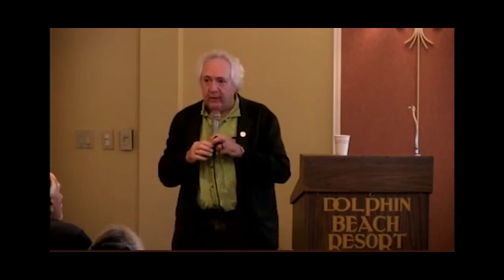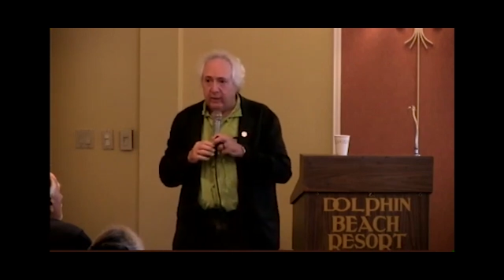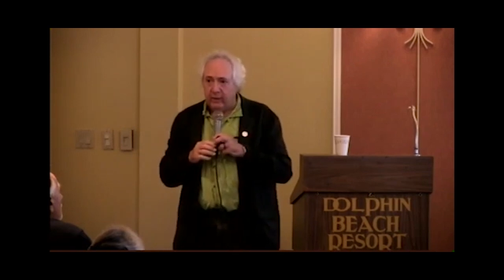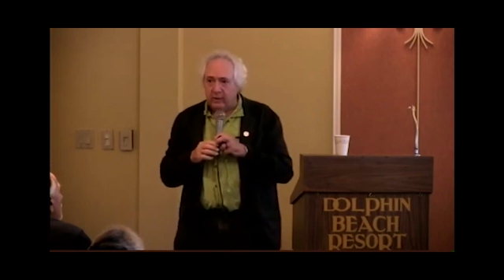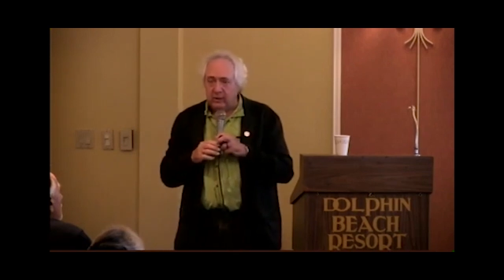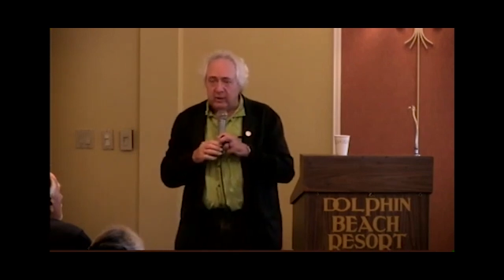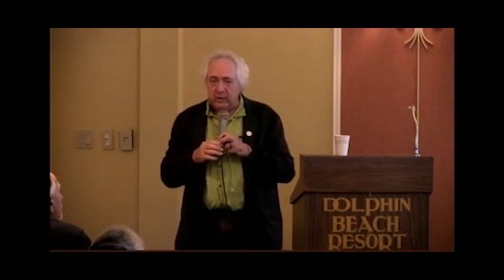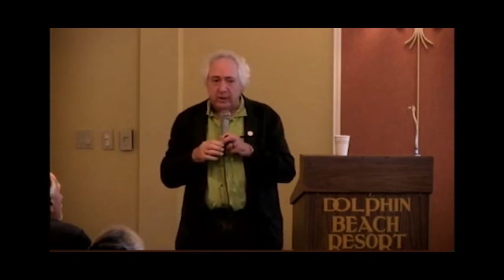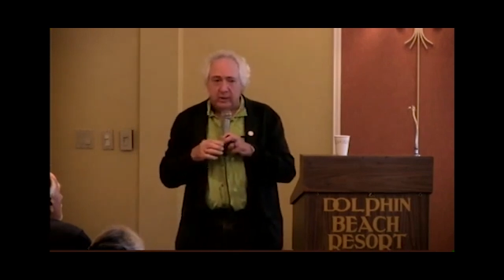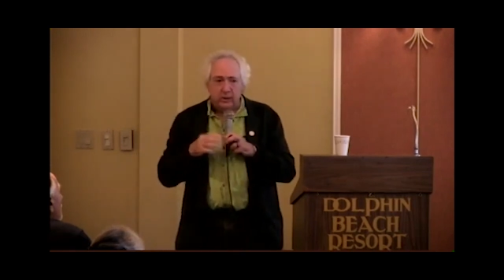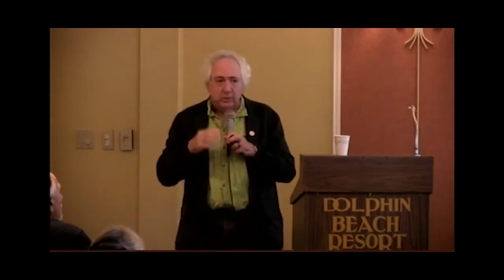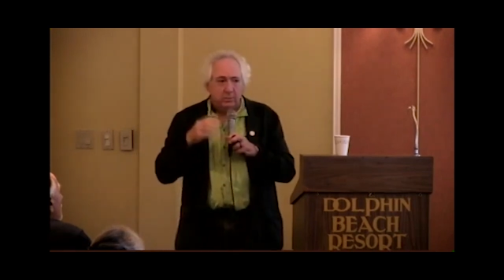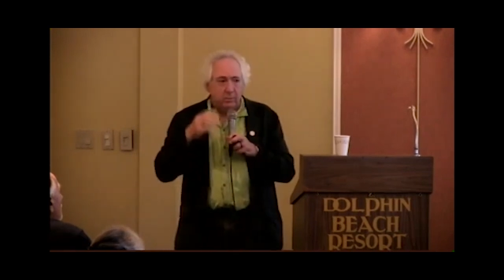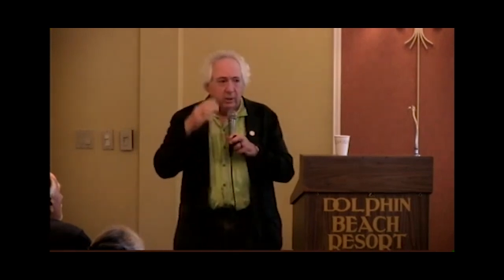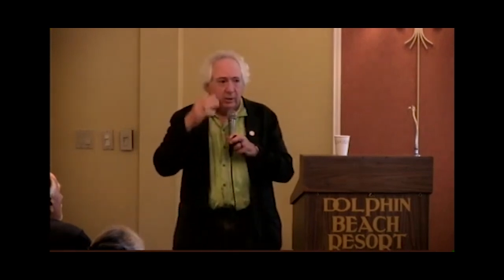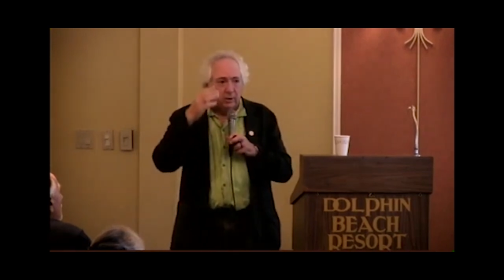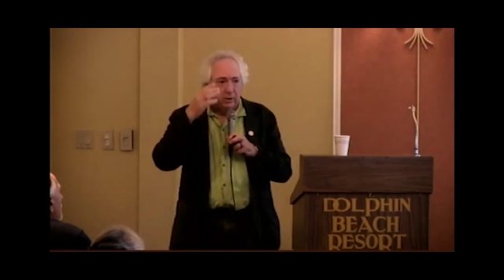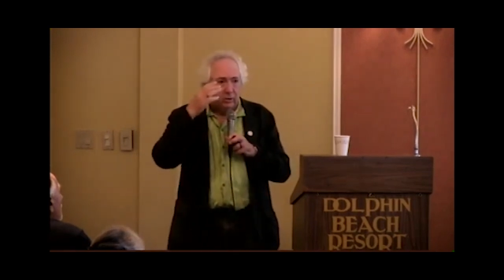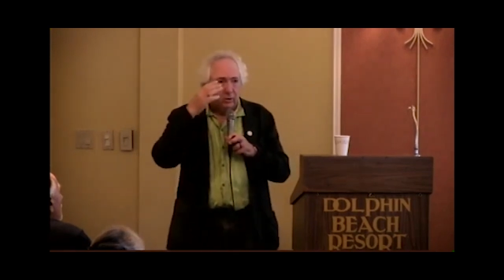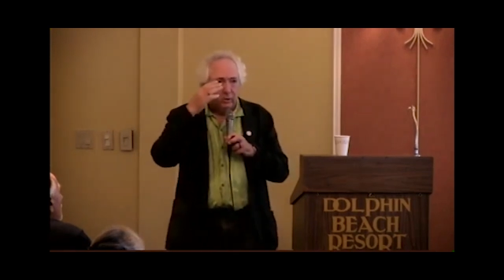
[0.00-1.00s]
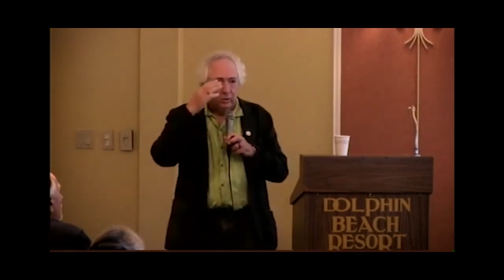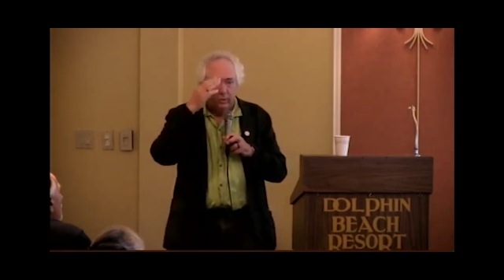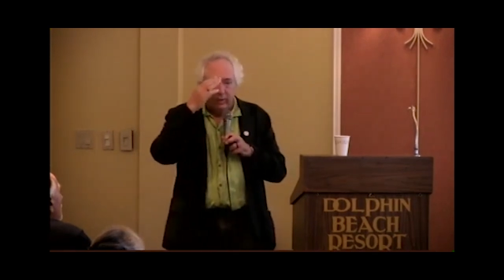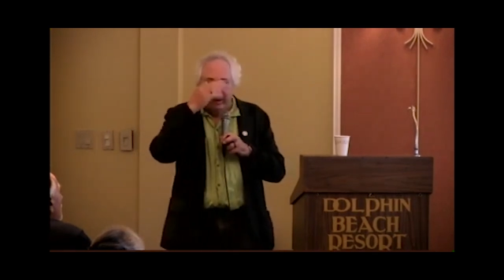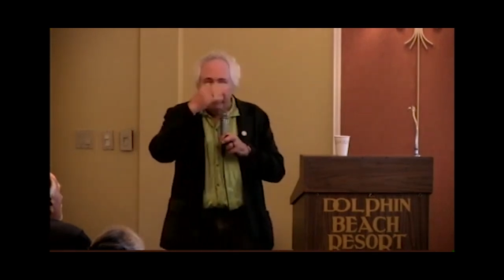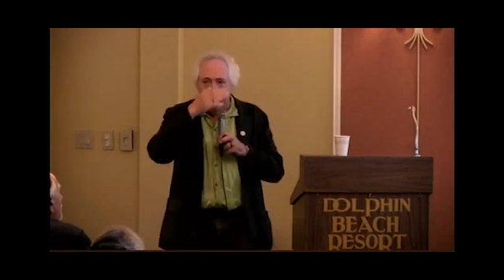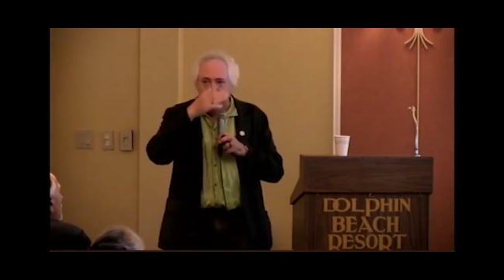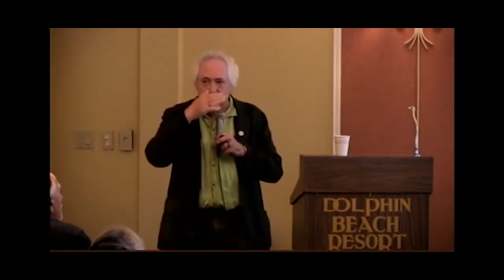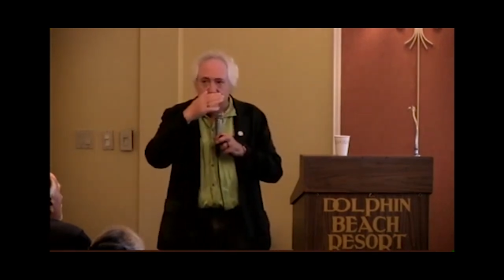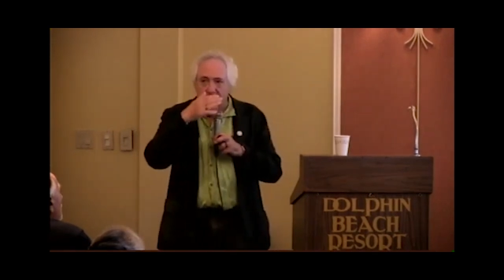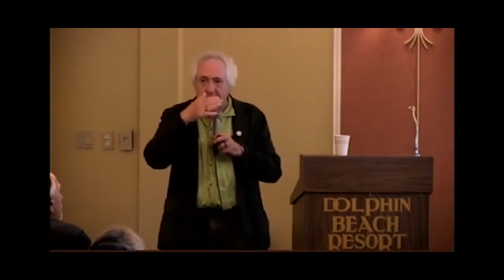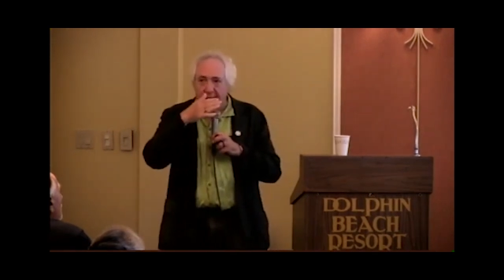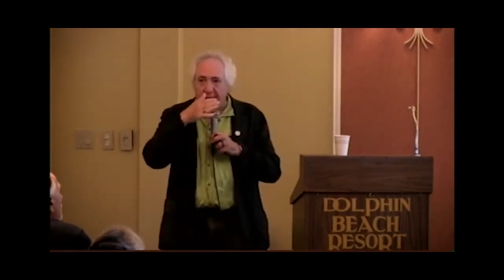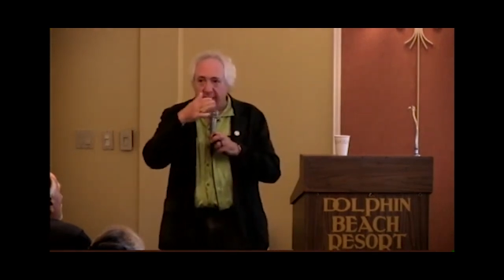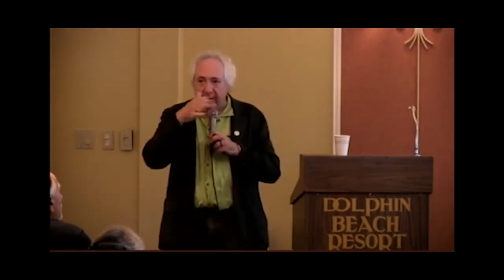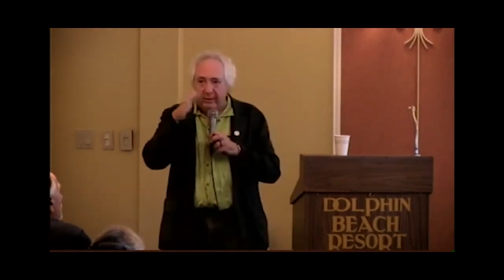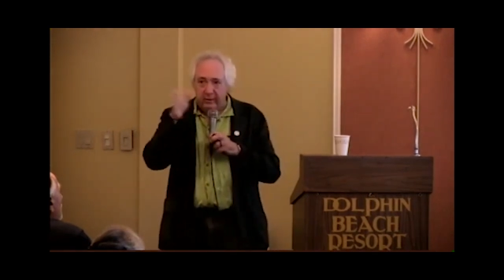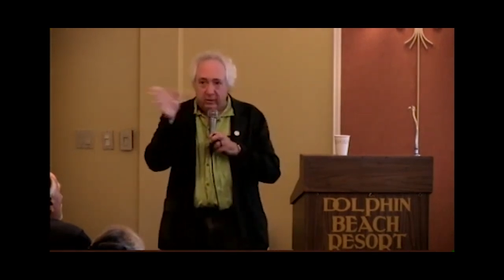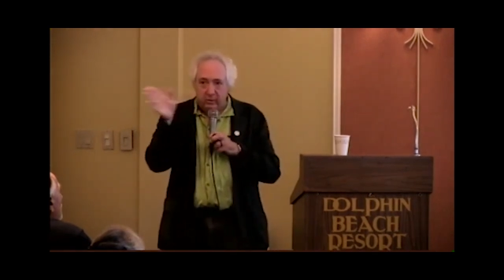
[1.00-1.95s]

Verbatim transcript: There are six muscles around the eye